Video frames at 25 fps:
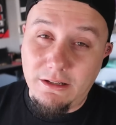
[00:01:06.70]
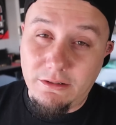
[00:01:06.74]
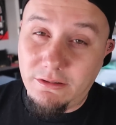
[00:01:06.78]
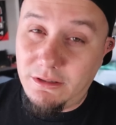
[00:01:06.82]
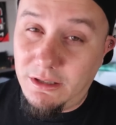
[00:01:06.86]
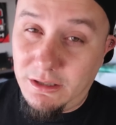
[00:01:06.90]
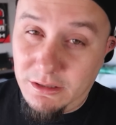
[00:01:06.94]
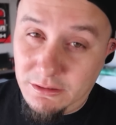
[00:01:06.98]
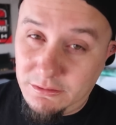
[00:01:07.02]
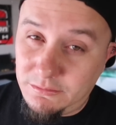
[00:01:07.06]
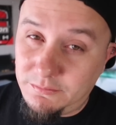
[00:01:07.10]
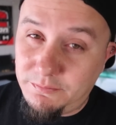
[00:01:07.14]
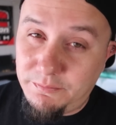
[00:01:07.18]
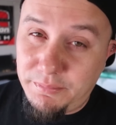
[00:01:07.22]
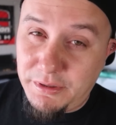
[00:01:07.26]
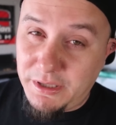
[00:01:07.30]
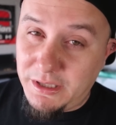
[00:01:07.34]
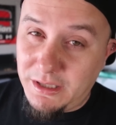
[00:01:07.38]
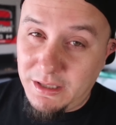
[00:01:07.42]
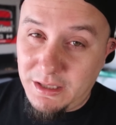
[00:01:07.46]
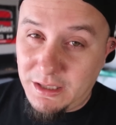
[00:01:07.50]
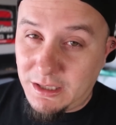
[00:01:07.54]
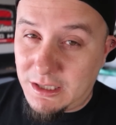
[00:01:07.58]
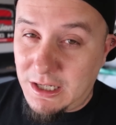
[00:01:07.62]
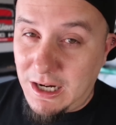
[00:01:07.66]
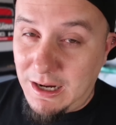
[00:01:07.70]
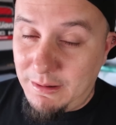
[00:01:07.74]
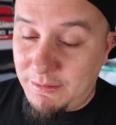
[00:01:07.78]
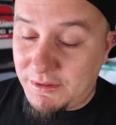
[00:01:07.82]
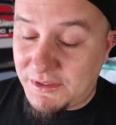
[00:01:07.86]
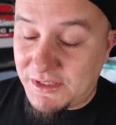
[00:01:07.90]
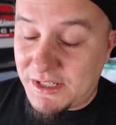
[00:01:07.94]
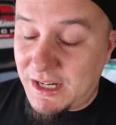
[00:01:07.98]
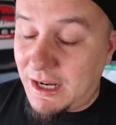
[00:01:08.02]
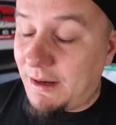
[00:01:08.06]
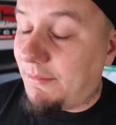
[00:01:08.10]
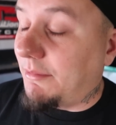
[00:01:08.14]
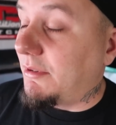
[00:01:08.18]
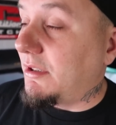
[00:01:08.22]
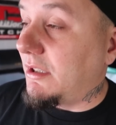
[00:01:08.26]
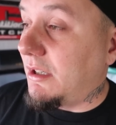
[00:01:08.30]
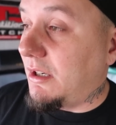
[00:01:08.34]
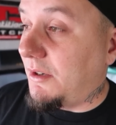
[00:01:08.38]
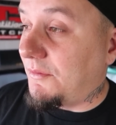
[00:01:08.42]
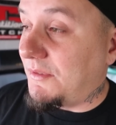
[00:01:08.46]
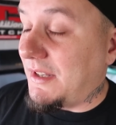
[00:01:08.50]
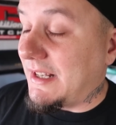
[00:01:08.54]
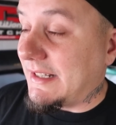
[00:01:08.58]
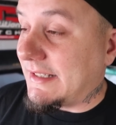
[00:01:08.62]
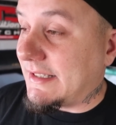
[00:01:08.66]
don't know. Put it in the comments down
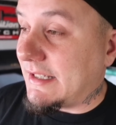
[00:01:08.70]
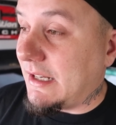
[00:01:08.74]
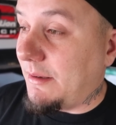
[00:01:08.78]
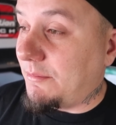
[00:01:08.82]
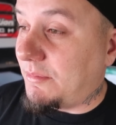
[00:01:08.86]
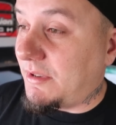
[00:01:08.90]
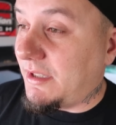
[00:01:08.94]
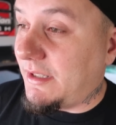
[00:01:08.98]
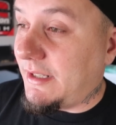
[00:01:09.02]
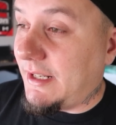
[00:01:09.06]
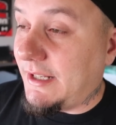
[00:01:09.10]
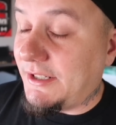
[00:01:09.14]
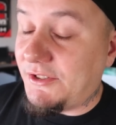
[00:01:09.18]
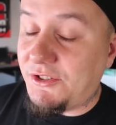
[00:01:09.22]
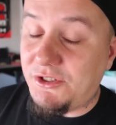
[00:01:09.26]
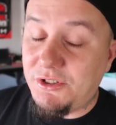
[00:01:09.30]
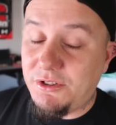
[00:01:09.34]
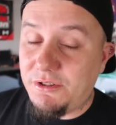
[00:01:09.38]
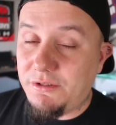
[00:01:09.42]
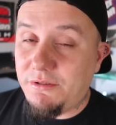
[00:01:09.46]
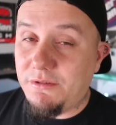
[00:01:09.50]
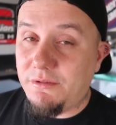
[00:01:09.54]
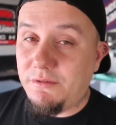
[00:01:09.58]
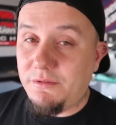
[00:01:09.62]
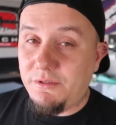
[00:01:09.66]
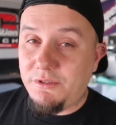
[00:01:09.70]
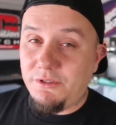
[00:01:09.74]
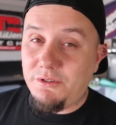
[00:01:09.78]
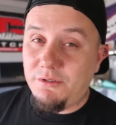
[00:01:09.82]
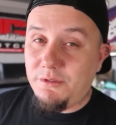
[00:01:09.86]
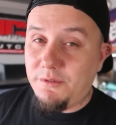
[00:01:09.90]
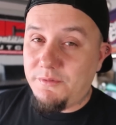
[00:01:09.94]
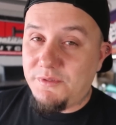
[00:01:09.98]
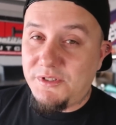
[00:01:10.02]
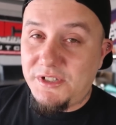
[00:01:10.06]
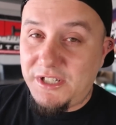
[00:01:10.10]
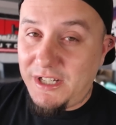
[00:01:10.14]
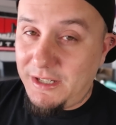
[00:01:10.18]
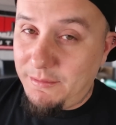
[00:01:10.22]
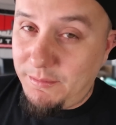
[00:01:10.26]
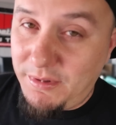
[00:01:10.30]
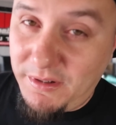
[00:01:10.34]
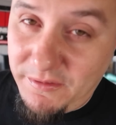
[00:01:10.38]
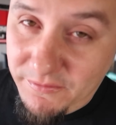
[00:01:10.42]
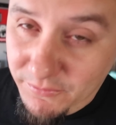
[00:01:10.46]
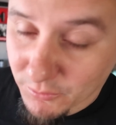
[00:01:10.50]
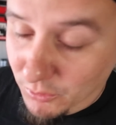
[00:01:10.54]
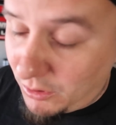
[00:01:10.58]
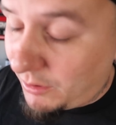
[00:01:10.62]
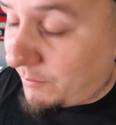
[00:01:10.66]
below if that's something that you, you have seen
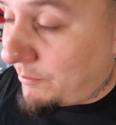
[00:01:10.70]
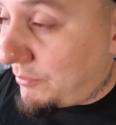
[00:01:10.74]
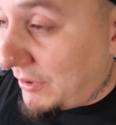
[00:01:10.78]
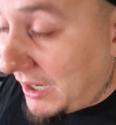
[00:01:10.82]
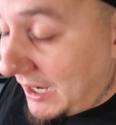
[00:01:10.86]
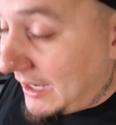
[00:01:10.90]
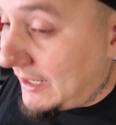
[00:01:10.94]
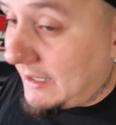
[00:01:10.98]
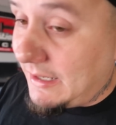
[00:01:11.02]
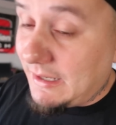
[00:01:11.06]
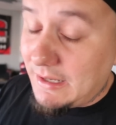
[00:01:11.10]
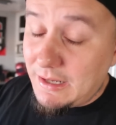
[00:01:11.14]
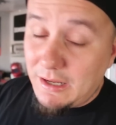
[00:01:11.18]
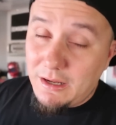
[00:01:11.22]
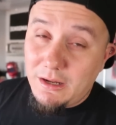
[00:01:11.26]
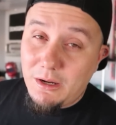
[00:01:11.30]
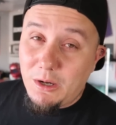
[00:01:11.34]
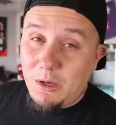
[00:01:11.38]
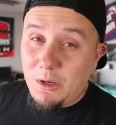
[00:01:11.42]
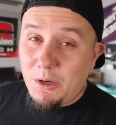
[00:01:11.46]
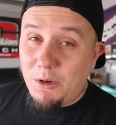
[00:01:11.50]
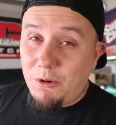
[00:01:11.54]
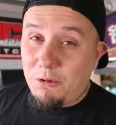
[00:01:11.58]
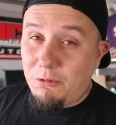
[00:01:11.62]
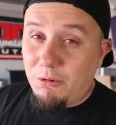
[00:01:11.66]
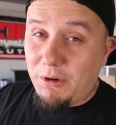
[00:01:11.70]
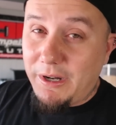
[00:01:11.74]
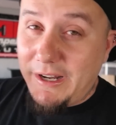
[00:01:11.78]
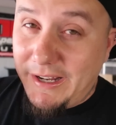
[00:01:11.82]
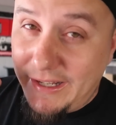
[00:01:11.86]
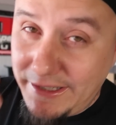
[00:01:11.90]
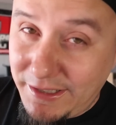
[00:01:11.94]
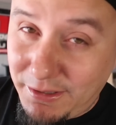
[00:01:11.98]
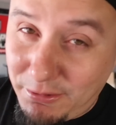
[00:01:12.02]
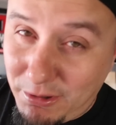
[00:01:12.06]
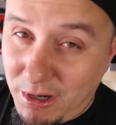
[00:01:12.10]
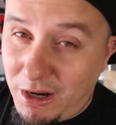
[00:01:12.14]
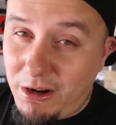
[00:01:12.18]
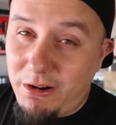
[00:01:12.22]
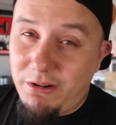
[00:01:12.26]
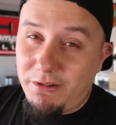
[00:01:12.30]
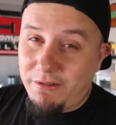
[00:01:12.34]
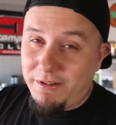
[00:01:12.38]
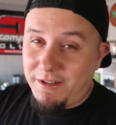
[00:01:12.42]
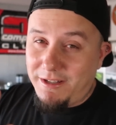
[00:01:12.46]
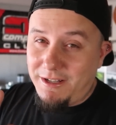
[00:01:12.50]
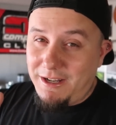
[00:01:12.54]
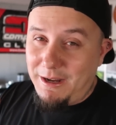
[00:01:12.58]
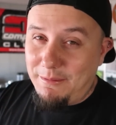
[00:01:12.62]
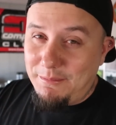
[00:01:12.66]
before. But we're hitting the
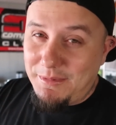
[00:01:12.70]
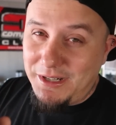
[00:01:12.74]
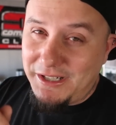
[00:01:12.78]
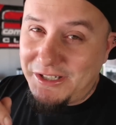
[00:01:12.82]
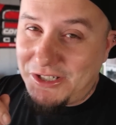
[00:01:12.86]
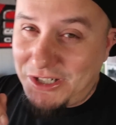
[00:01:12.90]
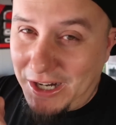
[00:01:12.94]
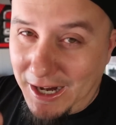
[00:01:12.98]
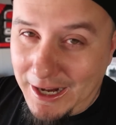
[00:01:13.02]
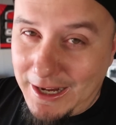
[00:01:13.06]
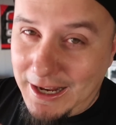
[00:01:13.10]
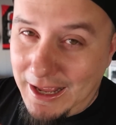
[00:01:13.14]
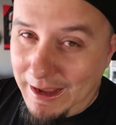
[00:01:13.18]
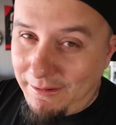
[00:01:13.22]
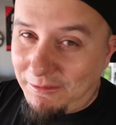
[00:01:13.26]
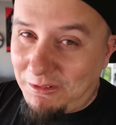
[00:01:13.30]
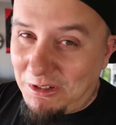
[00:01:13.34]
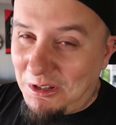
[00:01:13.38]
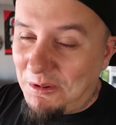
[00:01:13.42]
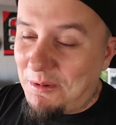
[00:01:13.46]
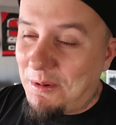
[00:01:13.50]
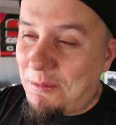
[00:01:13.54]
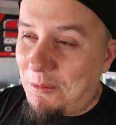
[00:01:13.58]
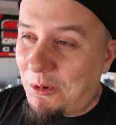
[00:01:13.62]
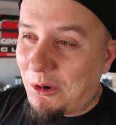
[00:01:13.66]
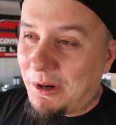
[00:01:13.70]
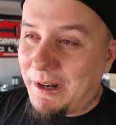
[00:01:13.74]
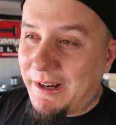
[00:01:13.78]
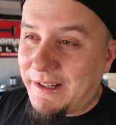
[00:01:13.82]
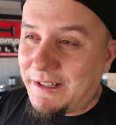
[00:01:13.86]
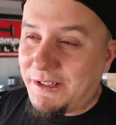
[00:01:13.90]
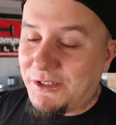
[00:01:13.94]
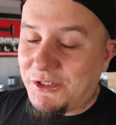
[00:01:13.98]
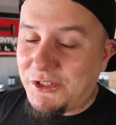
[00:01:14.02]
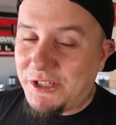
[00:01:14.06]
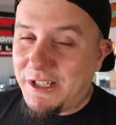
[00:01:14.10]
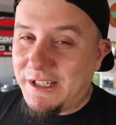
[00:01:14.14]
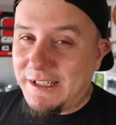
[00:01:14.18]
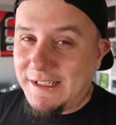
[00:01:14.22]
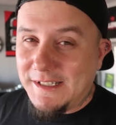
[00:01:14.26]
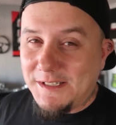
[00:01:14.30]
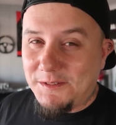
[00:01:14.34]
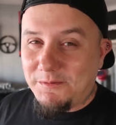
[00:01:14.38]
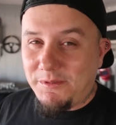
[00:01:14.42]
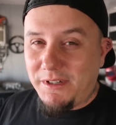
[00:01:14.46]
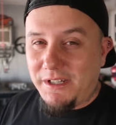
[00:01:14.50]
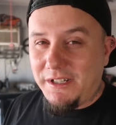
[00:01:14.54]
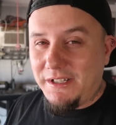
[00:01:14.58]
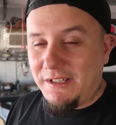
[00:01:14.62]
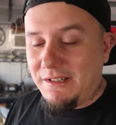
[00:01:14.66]
road. I'm gonna try to have a little bit more energy in
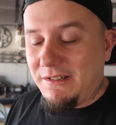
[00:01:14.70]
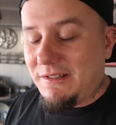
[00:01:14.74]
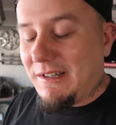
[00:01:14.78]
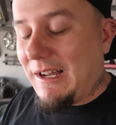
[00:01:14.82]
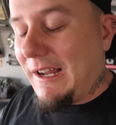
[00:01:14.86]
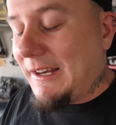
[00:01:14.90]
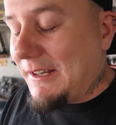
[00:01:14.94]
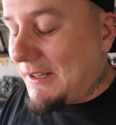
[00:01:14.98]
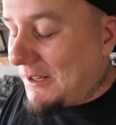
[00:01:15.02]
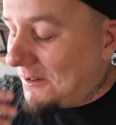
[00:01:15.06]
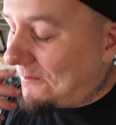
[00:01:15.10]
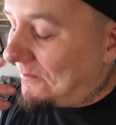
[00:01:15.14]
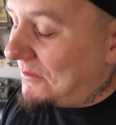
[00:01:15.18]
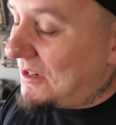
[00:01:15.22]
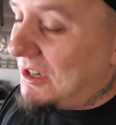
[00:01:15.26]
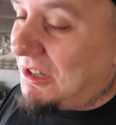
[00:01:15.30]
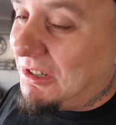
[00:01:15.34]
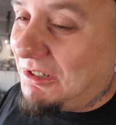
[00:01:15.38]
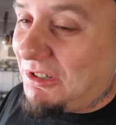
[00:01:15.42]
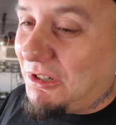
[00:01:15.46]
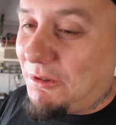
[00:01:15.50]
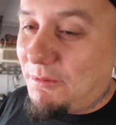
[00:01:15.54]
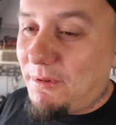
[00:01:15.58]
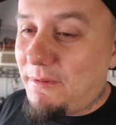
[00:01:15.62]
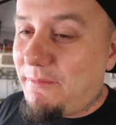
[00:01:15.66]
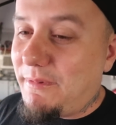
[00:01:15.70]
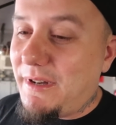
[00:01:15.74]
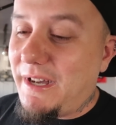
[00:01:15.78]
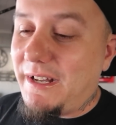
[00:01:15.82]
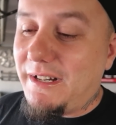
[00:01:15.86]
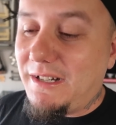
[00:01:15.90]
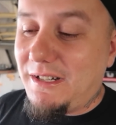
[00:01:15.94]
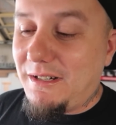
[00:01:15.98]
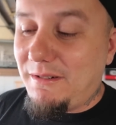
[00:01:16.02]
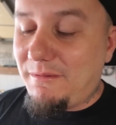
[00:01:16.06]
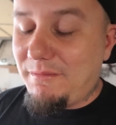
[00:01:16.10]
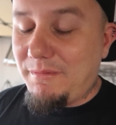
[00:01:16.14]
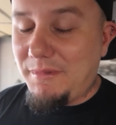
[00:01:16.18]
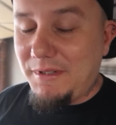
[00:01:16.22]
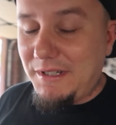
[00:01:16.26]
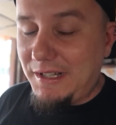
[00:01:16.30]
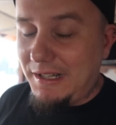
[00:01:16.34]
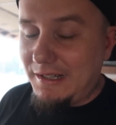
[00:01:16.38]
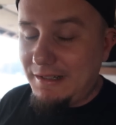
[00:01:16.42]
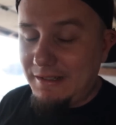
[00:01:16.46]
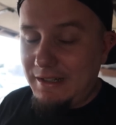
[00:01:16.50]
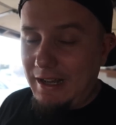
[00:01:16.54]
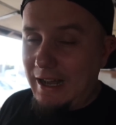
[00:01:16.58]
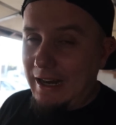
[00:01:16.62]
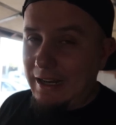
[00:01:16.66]
this video. I do feel a little bit better, but
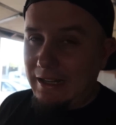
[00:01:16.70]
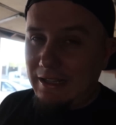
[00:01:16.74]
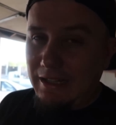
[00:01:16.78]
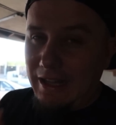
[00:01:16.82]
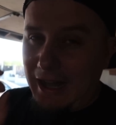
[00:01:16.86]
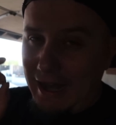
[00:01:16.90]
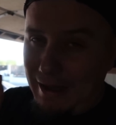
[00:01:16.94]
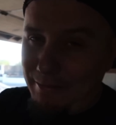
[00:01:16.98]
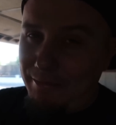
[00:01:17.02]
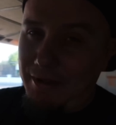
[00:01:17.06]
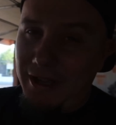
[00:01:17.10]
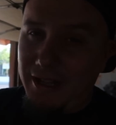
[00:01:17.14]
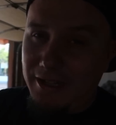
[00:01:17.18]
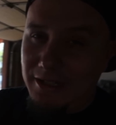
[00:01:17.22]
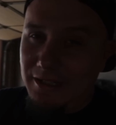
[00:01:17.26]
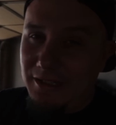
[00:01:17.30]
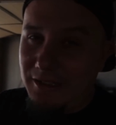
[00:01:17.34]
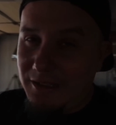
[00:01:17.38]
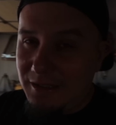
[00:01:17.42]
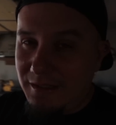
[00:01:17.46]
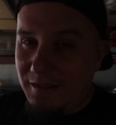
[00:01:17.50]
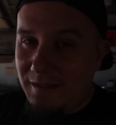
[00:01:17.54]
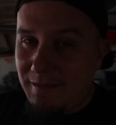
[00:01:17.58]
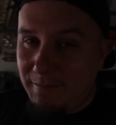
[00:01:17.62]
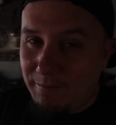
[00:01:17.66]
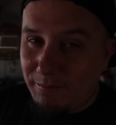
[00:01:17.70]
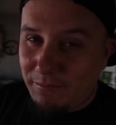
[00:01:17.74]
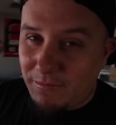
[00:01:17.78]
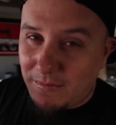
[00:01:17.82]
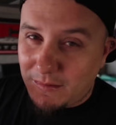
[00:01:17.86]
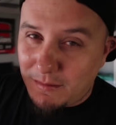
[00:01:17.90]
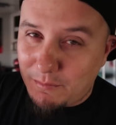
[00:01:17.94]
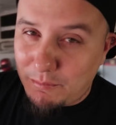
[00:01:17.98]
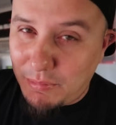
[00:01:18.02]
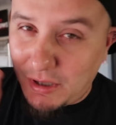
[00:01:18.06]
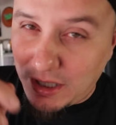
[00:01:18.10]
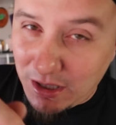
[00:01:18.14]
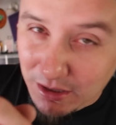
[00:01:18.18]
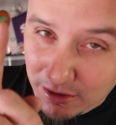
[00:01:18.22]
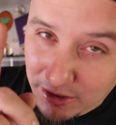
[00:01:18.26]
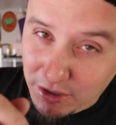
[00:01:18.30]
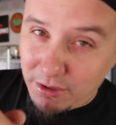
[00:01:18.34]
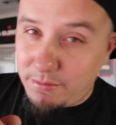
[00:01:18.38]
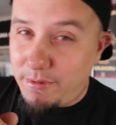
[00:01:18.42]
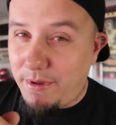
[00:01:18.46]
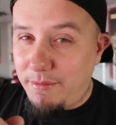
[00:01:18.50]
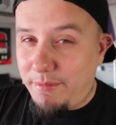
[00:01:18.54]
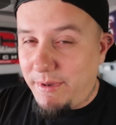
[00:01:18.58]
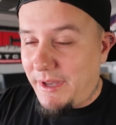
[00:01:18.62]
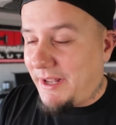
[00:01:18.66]
not a lot better, but a
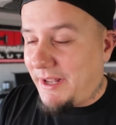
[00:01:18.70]
little bit